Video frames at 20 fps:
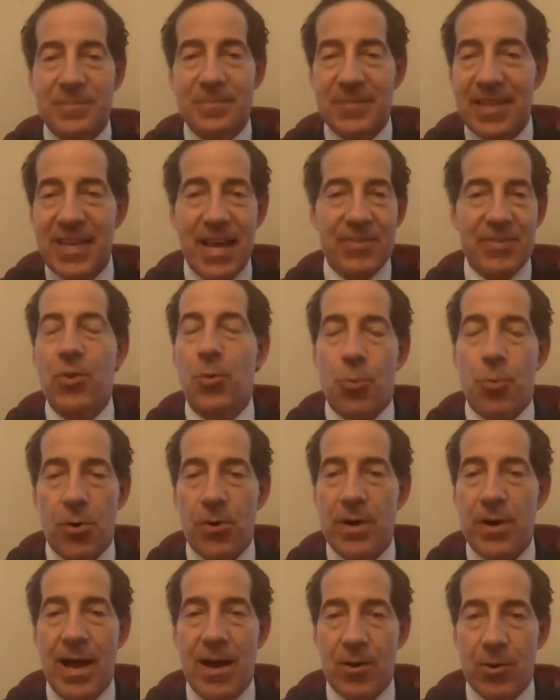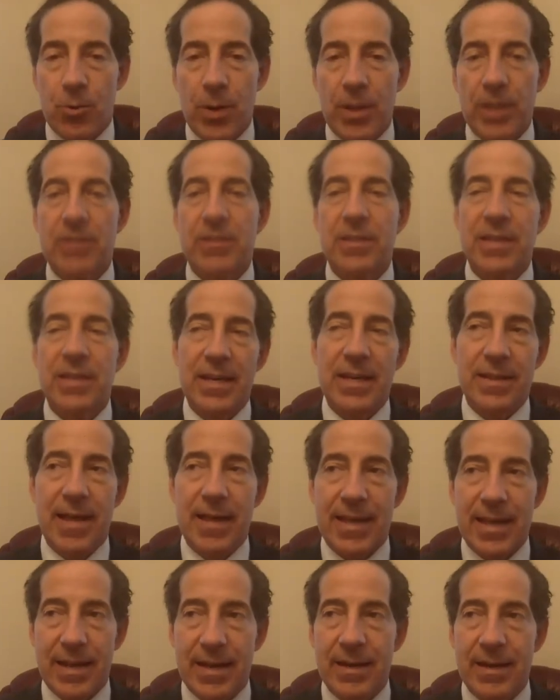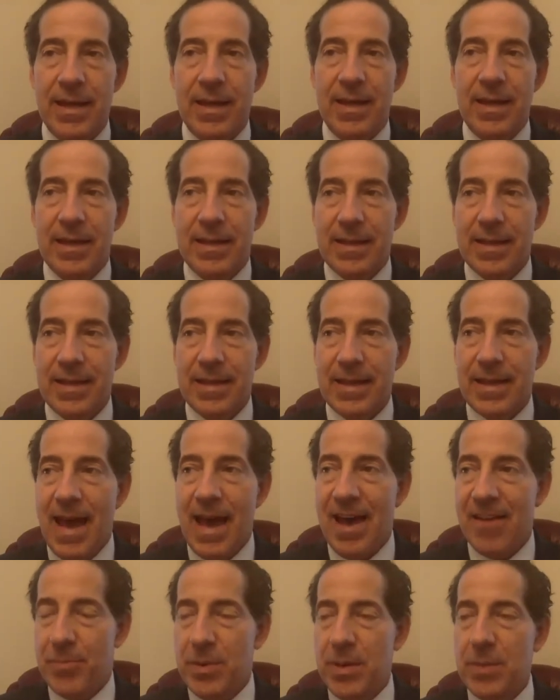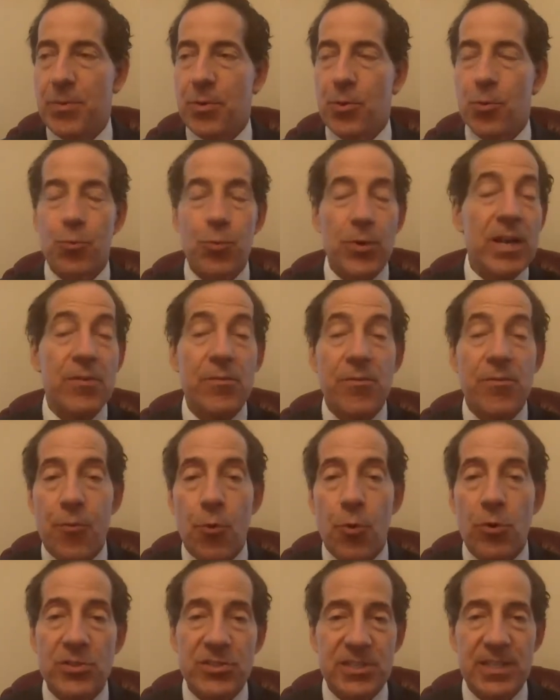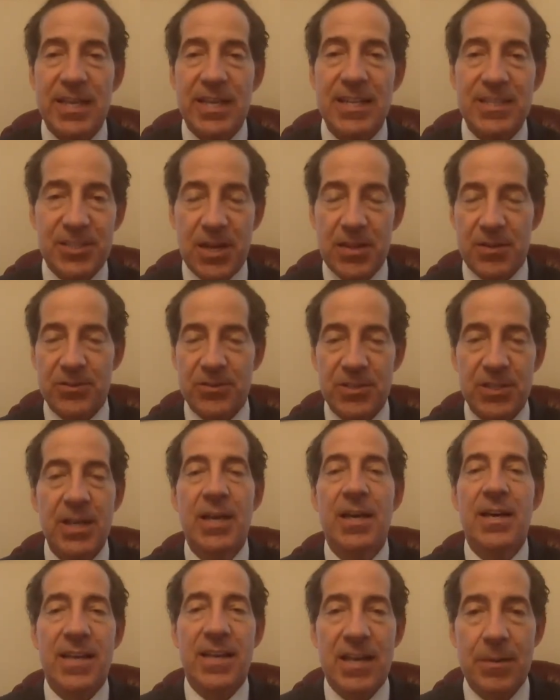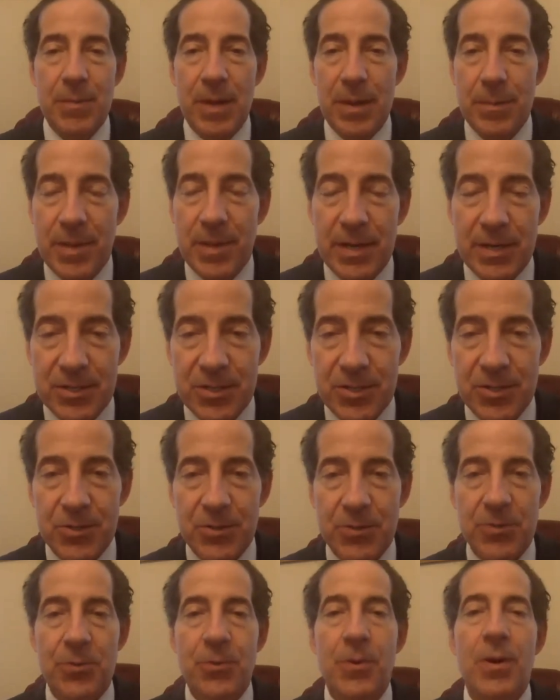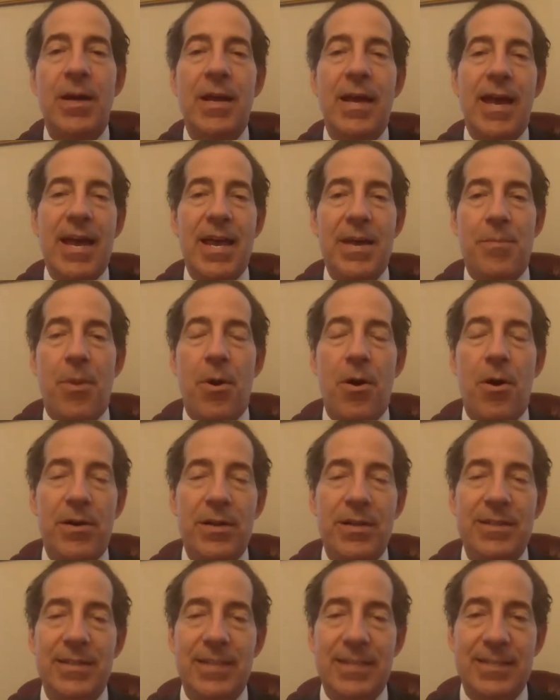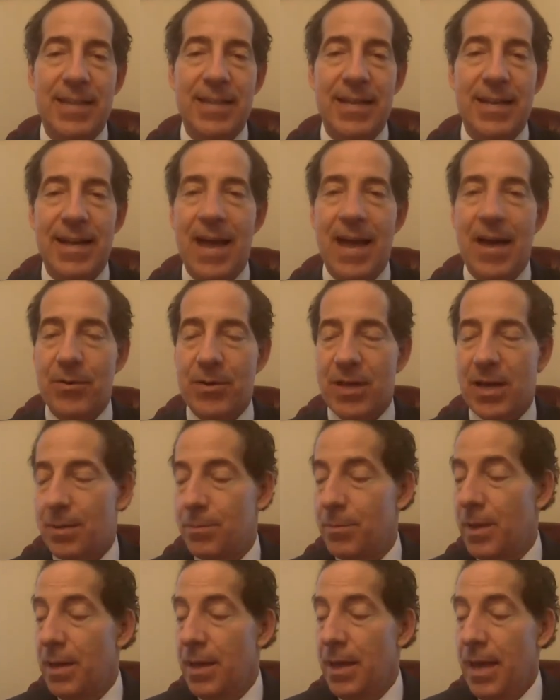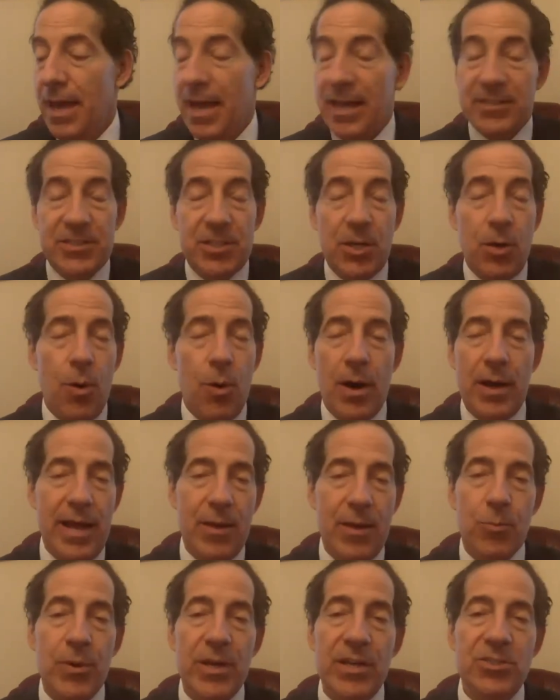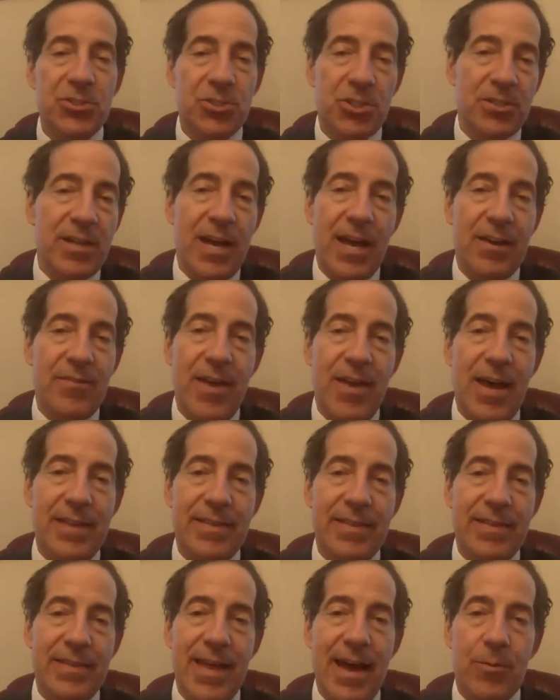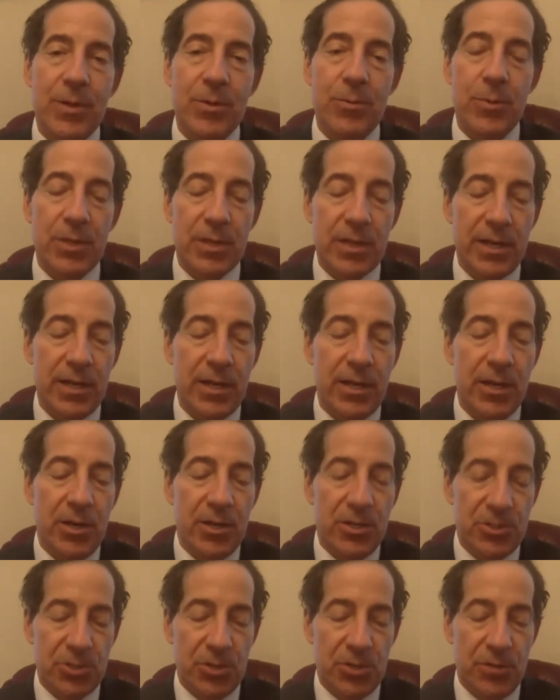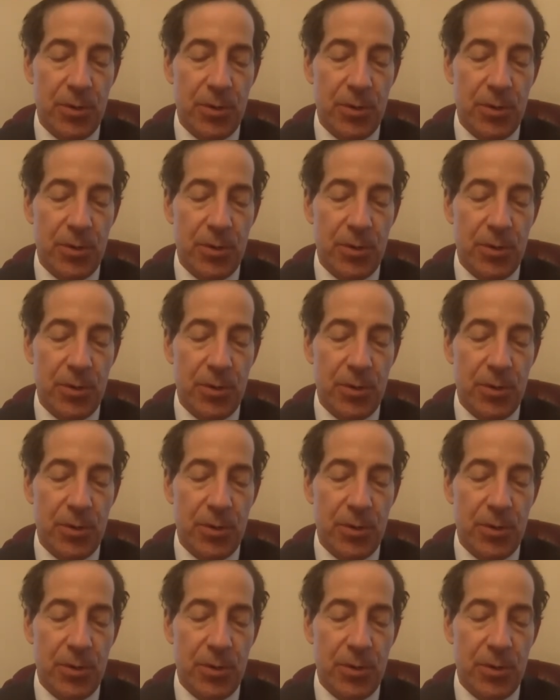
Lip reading: get the word out quickly. They can have people reinforcing each other's commitment to a party dictated outcome and so on. And we should not have had that. We really should have